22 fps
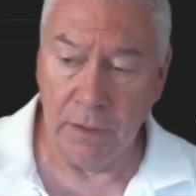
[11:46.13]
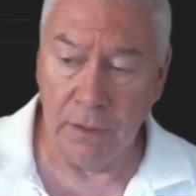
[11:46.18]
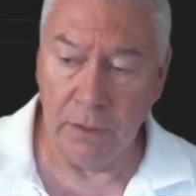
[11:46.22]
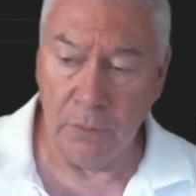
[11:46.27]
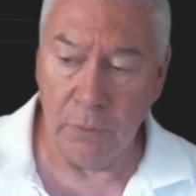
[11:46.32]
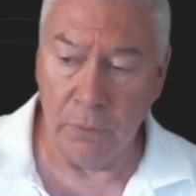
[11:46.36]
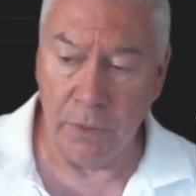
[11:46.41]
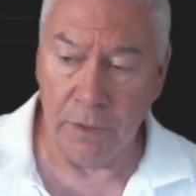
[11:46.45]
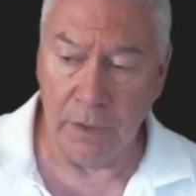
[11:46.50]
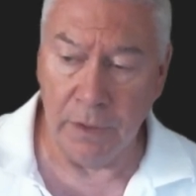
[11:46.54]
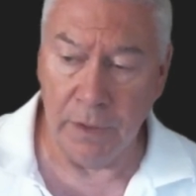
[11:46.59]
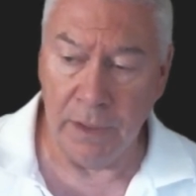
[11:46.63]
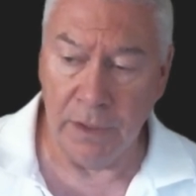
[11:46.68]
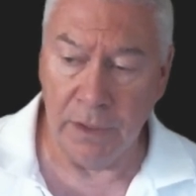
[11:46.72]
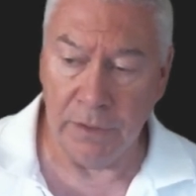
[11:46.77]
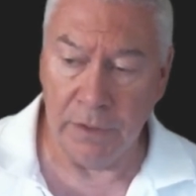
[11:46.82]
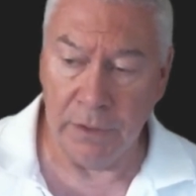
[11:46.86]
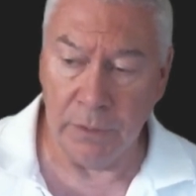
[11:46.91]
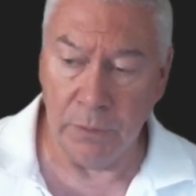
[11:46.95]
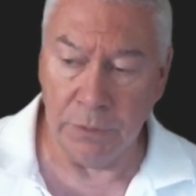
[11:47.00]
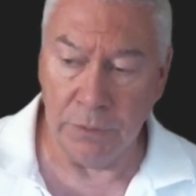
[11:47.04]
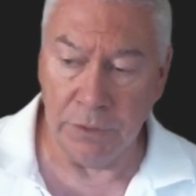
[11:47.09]
with length
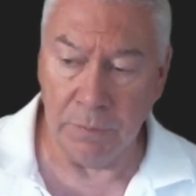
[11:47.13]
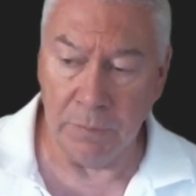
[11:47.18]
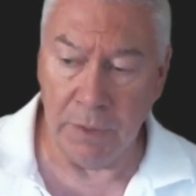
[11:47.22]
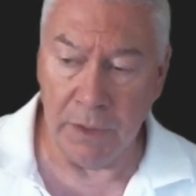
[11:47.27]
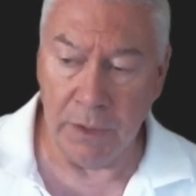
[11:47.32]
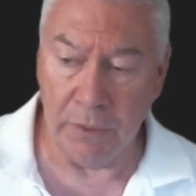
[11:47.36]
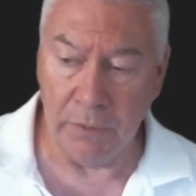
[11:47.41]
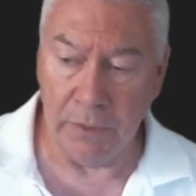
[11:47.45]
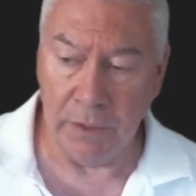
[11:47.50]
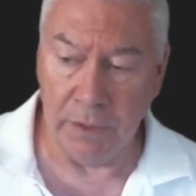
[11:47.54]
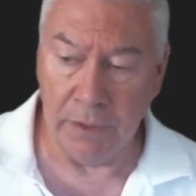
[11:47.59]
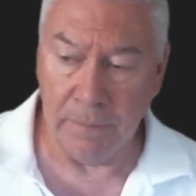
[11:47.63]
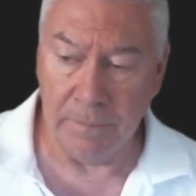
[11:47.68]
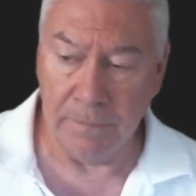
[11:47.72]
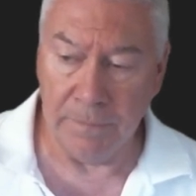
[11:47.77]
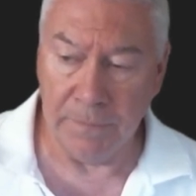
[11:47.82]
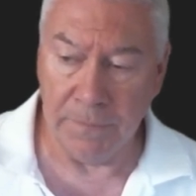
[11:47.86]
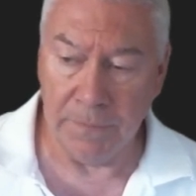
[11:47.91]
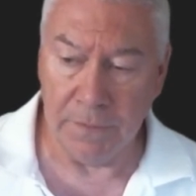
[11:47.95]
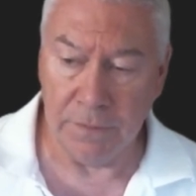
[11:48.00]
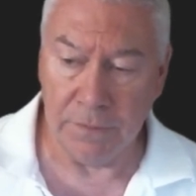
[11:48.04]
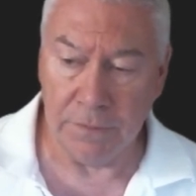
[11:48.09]
equal to period.
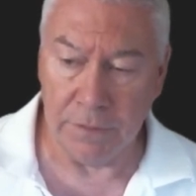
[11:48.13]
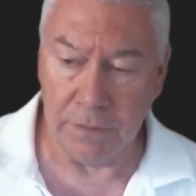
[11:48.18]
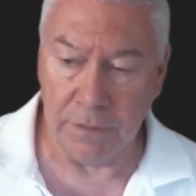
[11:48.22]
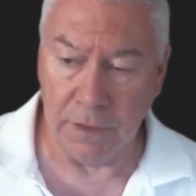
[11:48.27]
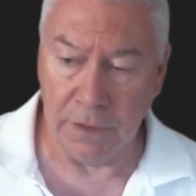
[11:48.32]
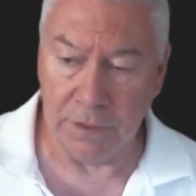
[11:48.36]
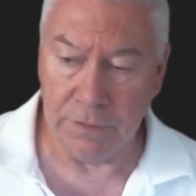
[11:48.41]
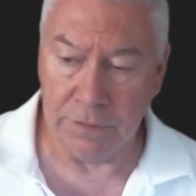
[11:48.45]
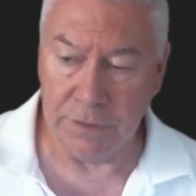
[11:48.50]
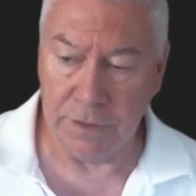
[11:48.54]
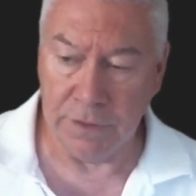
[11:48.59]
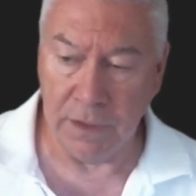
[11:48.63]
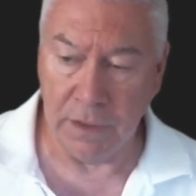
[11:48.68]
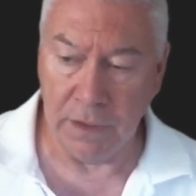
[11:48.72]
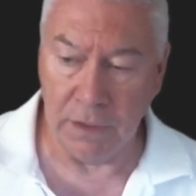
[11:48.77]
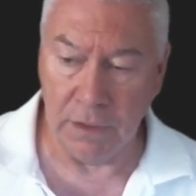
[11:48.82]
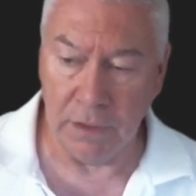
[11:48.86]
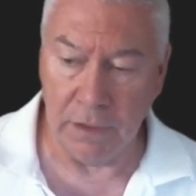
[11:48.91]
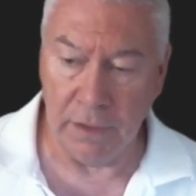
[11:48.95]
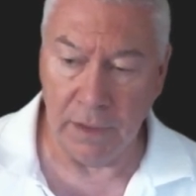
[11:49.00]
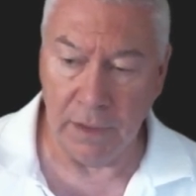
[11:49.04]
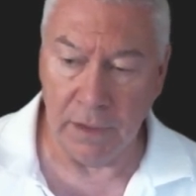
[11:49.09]
So that's setting
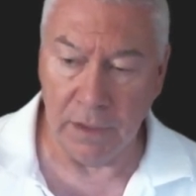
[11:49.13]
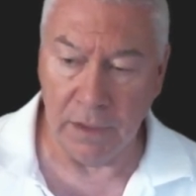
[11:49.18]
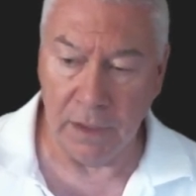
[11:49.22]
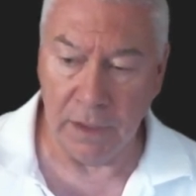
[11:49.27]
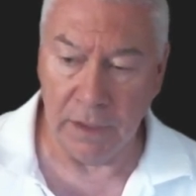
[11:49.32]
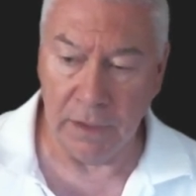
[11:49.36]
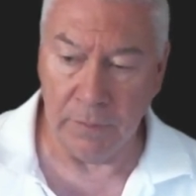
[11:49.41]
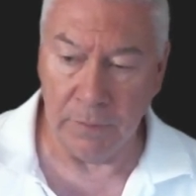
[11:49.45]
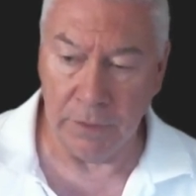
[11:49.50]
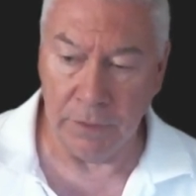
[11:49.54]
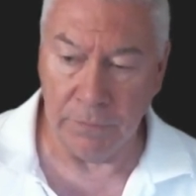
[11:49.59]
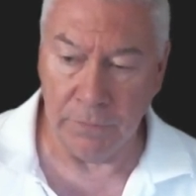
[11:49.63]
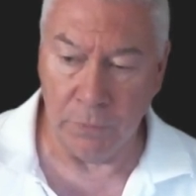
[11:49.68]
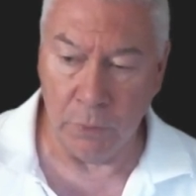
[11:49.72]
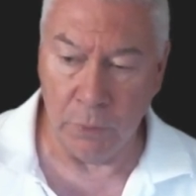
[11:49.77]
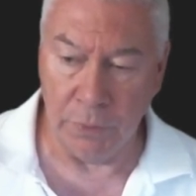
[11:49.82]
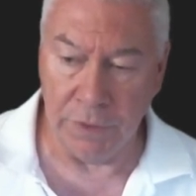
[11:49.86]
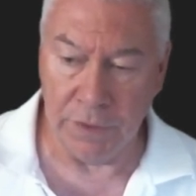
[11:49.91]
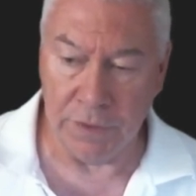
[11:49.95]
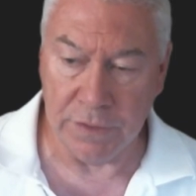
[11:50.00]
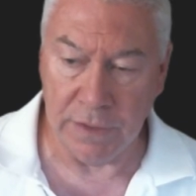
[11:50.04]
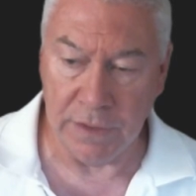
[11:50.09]
the length argument for
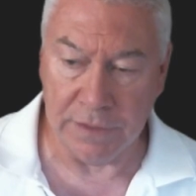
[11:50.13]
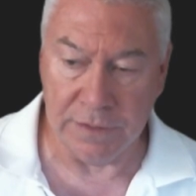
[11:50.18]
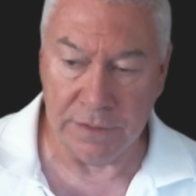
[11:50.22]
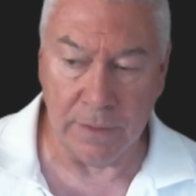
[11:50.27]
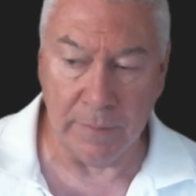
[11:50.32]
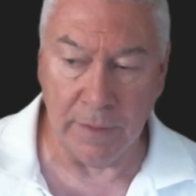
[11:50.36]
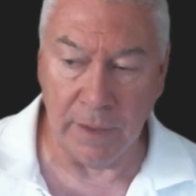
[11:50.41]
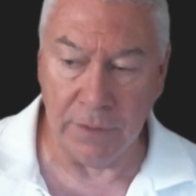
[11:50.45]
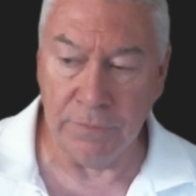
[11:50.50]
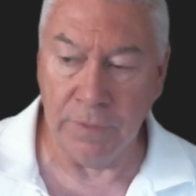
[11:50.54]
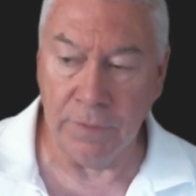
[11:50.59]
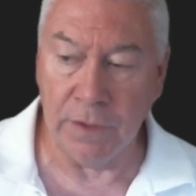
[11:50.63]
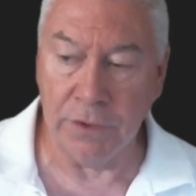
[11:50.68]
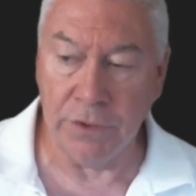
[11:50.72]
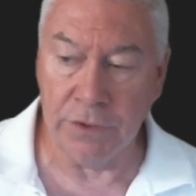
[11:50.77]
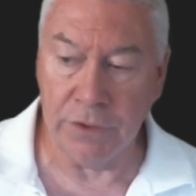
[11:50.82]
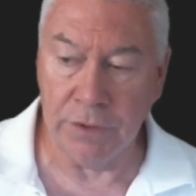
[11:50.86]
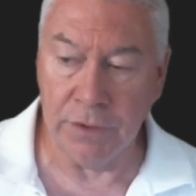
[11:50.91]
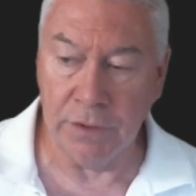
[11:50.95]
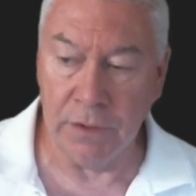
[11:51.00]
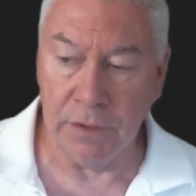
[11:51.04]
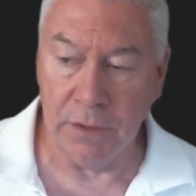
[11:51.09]
this SMA
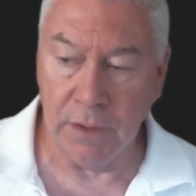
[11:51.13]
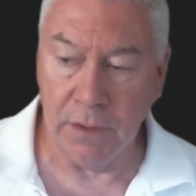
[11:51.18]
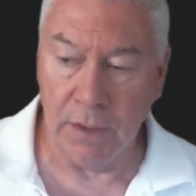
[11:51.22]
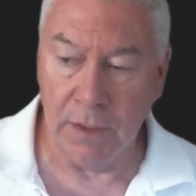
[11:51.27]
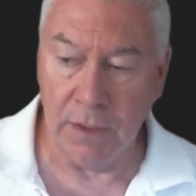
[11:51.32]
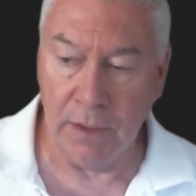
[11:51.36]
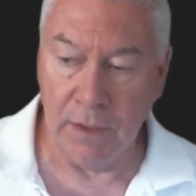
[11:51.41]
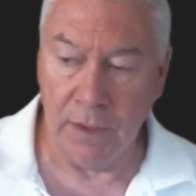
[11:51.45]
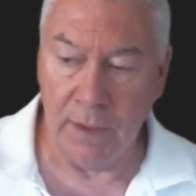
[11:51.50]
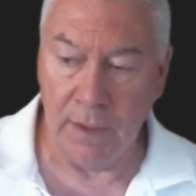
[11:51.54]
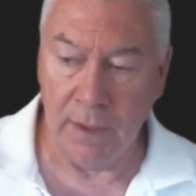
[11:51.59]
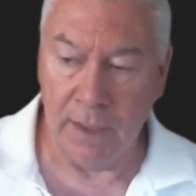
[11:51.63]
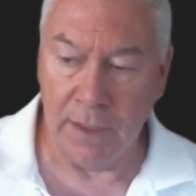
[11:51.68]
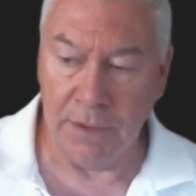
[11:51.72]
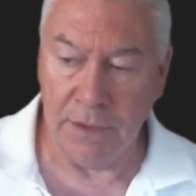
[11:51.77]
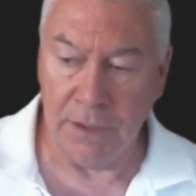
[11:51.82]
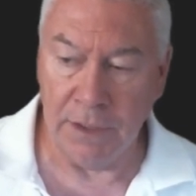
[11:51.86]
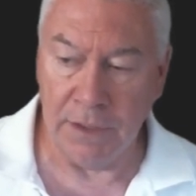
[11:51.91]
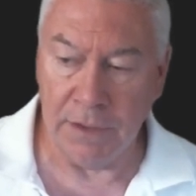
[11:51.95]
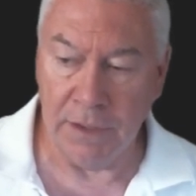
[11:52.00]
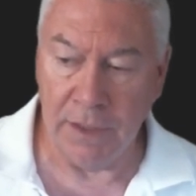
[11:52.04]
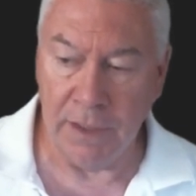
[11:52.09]
function. And
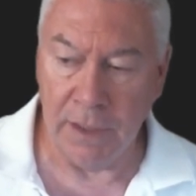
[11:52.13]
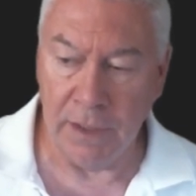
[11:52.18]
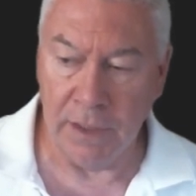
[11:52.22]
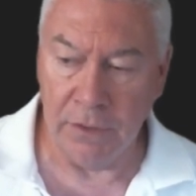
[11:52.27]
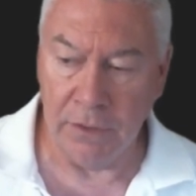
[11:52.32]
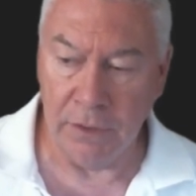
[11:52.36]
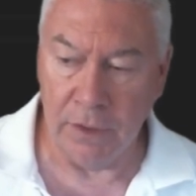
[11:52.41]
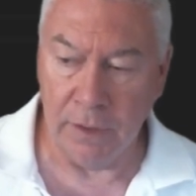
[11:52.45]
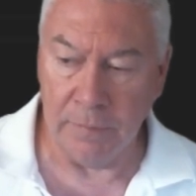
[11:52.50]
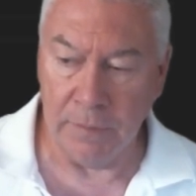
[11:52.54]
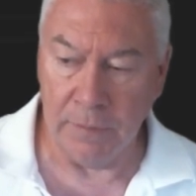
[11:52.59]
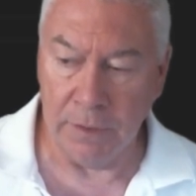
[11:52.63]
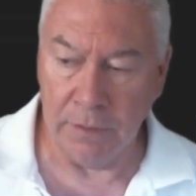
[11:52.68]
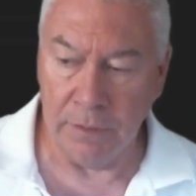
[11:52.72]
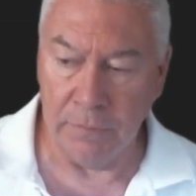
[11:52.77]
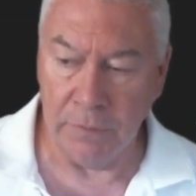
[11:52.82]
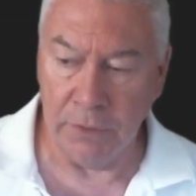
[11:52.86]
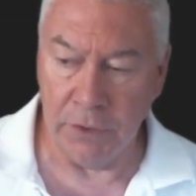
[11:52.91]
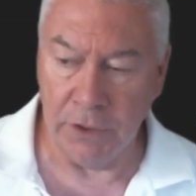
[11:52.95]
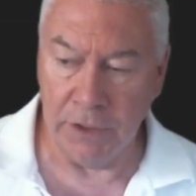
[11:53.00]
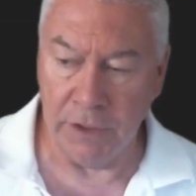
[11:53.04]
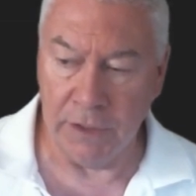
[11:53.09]
then at the end, I'm
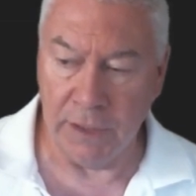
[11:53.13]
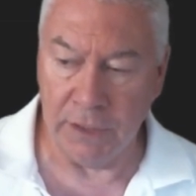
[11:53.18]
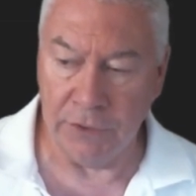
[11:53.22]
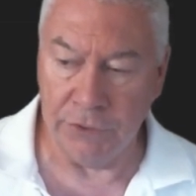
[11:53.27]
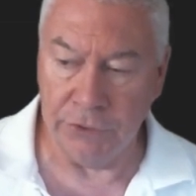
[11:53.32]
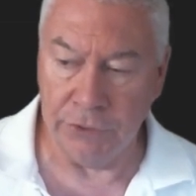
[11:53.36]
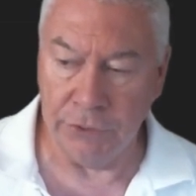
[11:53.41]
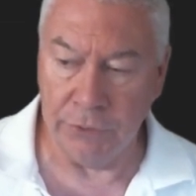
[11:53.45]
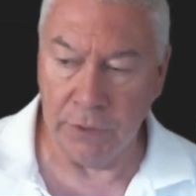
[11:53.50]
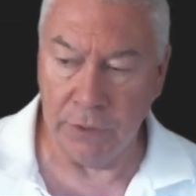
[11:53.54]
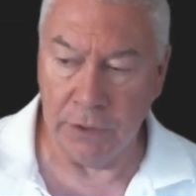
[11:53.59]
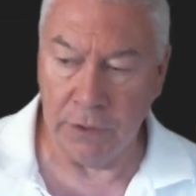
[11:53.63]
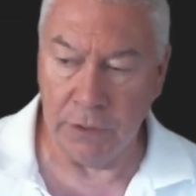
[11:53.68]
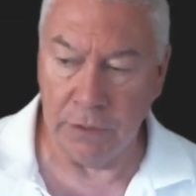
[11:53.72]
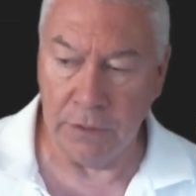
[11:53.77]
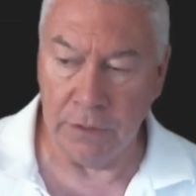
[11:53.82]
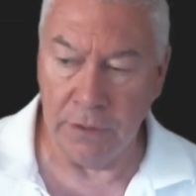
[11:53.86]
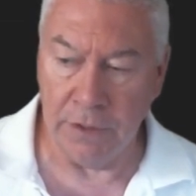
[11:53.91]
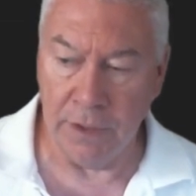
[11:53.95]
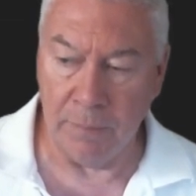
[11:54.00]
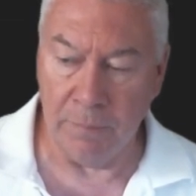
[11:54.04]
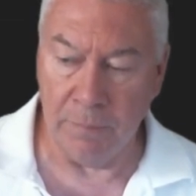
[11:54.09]
converting that to a
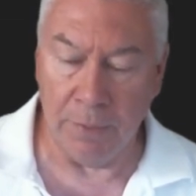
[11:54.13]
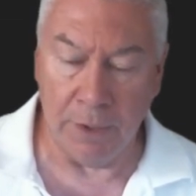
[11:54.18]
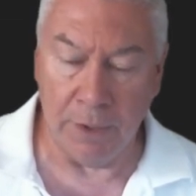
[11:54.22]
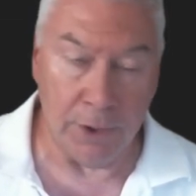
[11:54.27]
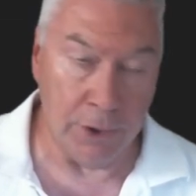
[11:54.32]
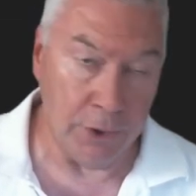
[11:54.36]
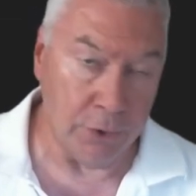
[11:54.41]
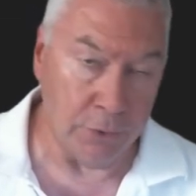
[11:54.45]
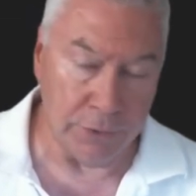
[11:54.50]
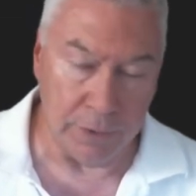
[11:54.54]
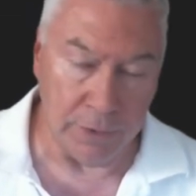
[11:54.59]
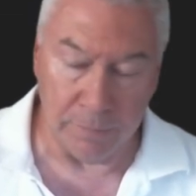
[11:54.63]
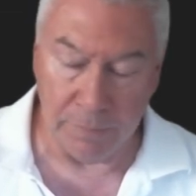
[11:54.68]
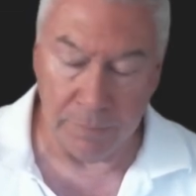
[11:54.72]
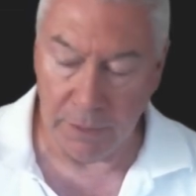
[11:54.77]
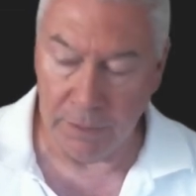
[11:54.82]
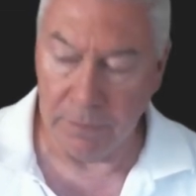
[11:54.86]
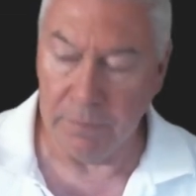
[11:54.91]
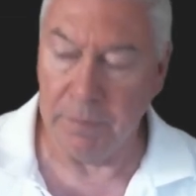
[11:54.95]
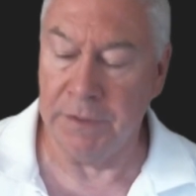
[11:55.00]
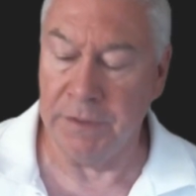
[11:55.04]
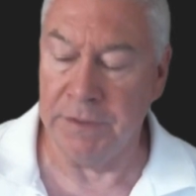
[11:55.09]
numpy or
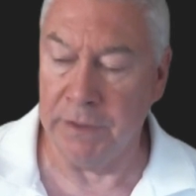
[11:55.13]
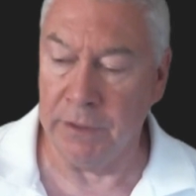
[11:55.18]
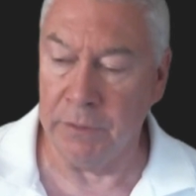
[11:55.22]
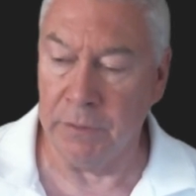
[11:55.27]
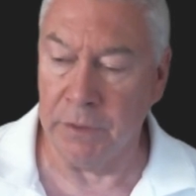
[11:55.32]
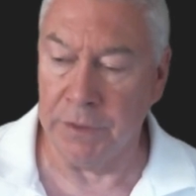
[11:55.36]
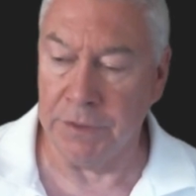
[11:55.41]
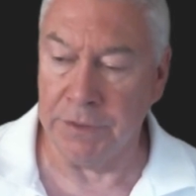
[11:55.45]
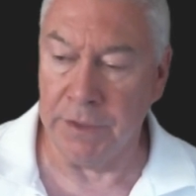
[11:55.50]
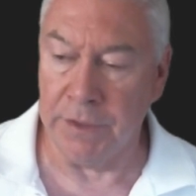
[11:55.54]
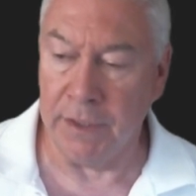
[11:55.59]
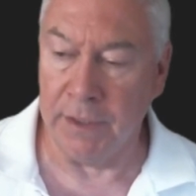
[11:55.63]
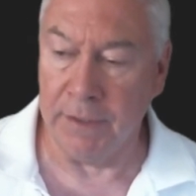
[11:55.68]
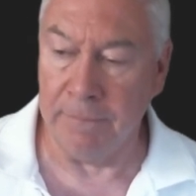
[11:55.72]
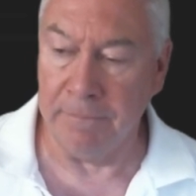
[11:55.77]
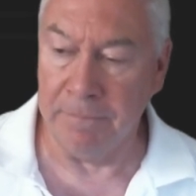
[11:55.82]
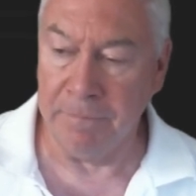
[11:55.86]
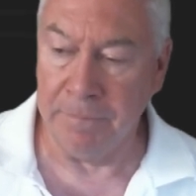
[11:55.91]
numpy, depends how you want to say it.